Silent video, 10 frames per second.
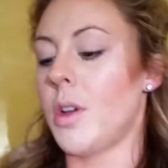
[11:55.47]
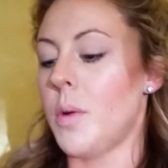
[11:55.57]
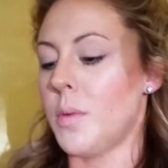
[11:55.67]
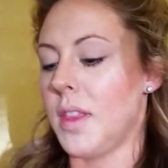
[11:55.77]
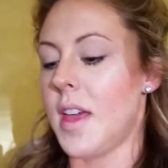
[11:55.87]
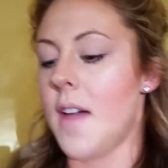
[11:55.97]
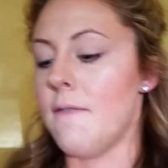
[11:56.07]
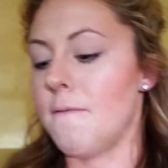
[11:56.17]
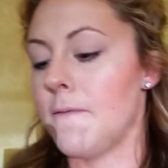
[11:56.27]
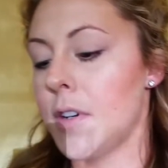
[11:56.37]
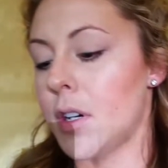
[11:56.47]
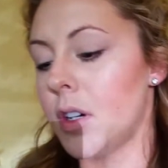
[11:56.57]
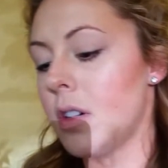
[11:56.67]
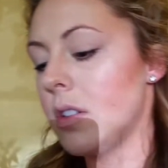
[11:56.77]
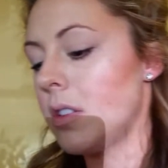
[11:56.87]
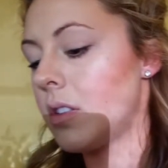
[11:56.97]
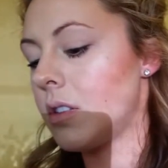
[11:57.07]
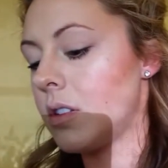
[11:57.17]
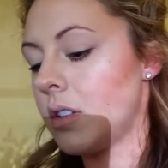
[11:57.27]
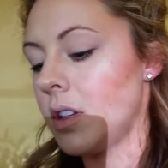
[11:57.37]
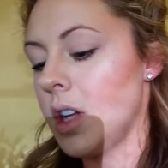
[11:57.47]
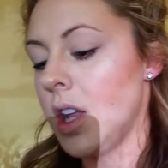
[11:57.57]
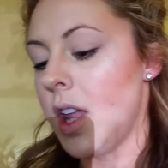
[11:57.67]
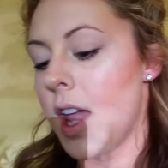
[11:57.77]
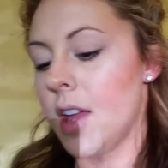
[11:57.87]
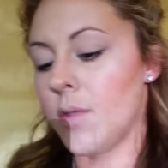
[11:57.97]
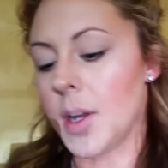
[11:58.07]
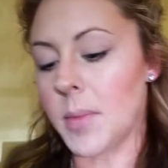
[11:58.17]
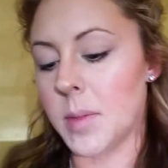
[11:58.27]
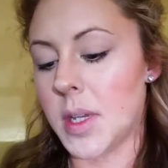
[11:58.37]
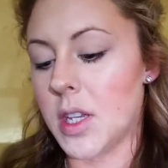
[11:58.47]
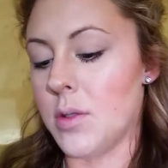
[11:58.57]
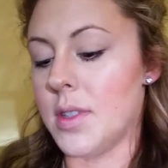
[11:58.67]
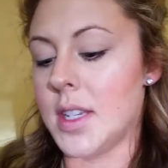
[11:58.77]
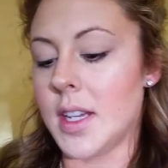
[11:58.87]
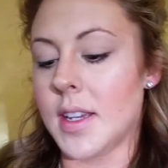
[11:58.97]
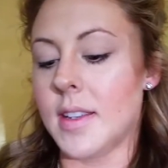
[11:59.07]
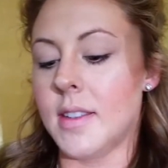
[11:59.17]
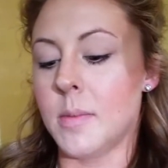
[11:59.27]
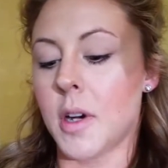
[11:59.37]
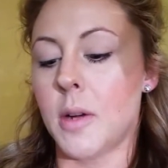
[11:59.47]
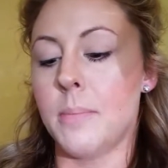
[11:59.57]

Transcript: to go in with that first. And what I'm going to be using is our